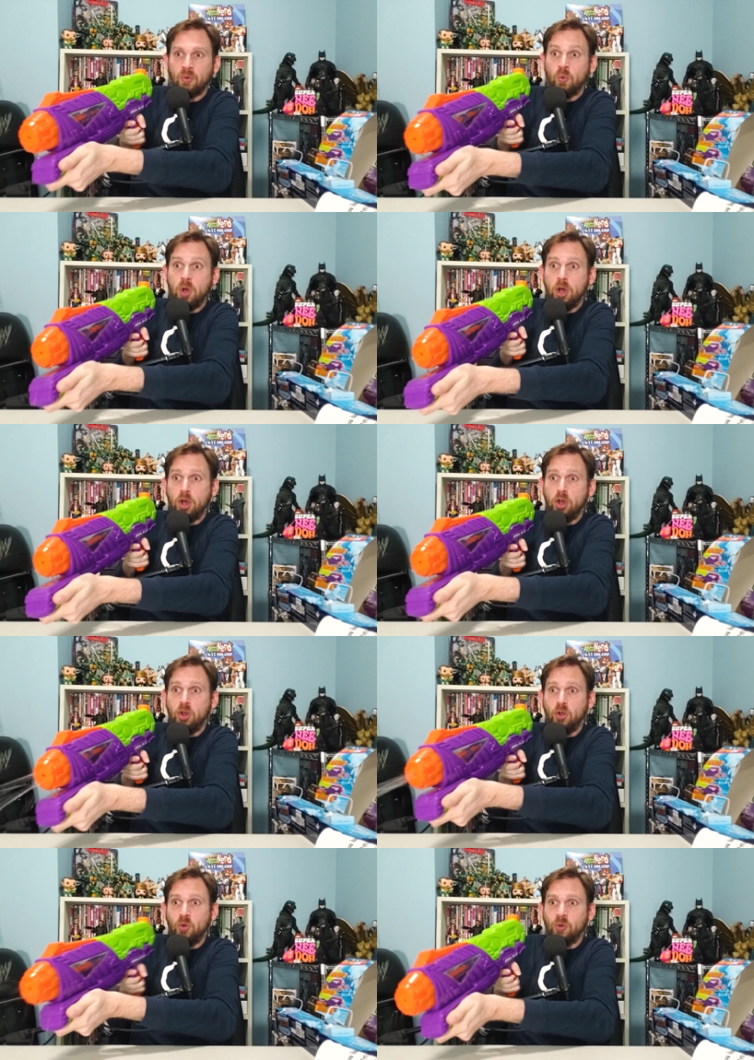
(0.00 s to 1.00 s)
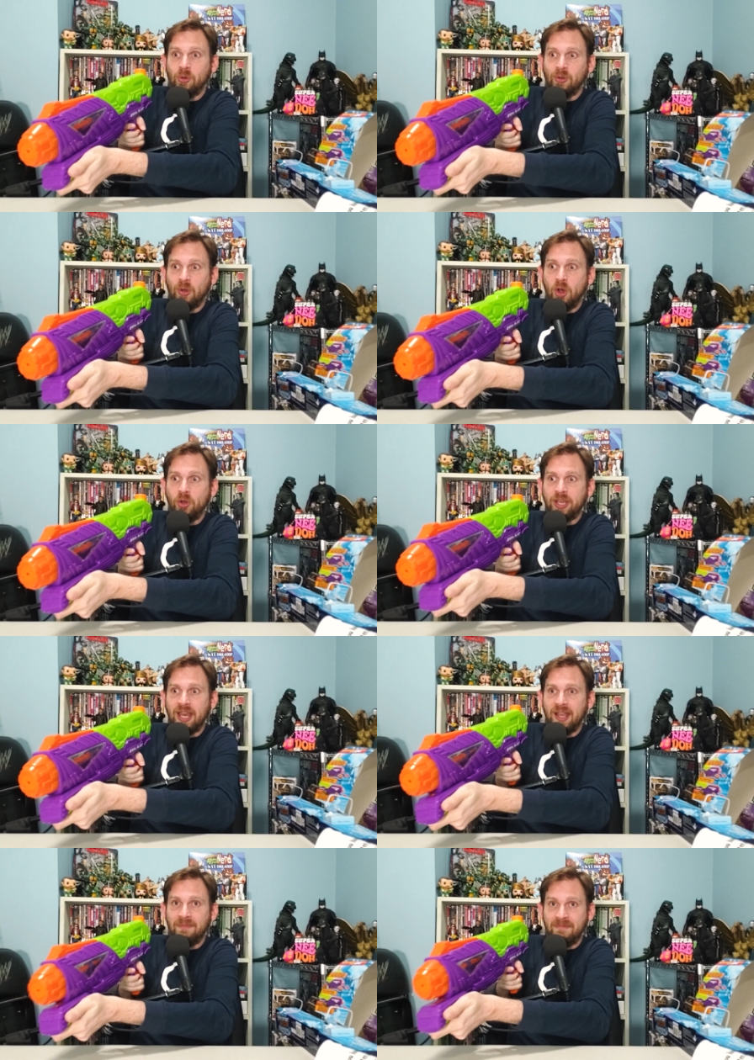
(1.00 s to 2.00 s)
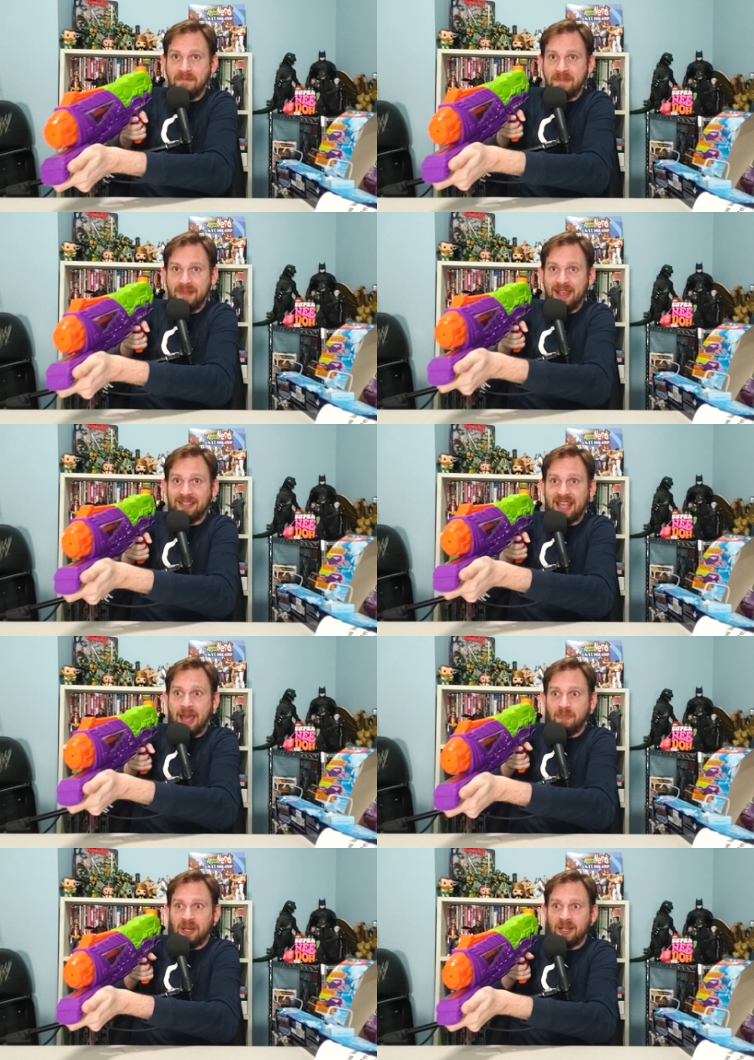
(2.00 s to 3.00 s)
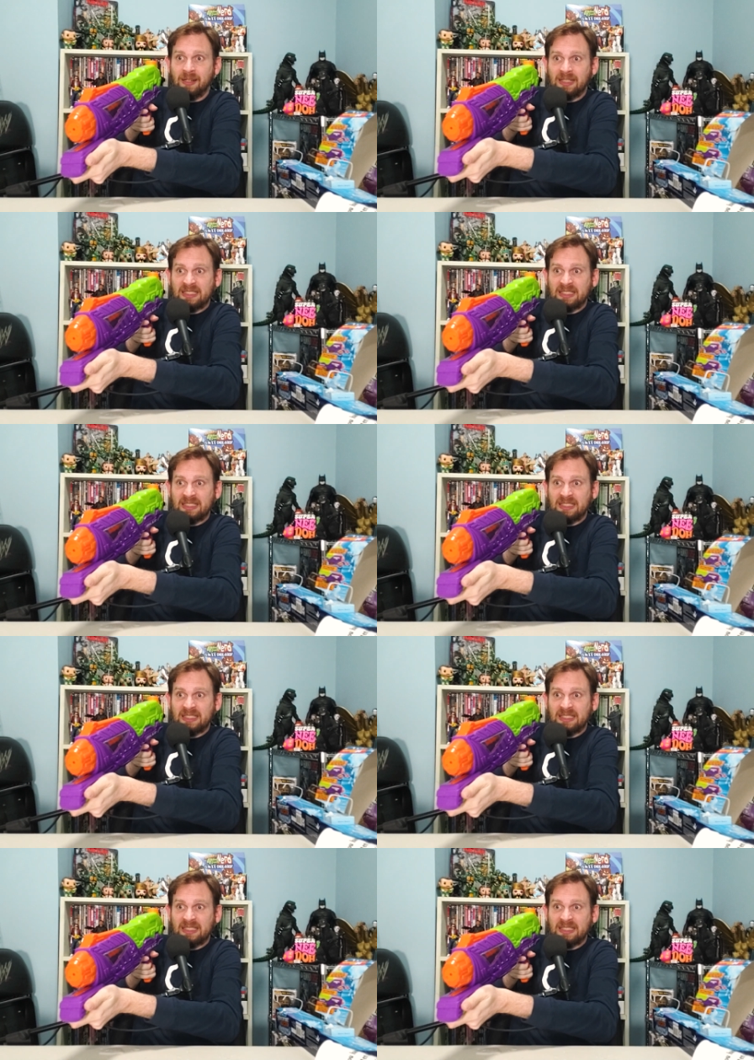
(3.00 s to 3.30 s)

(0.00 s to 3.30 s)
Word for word: Whoa. Okay. It's happening.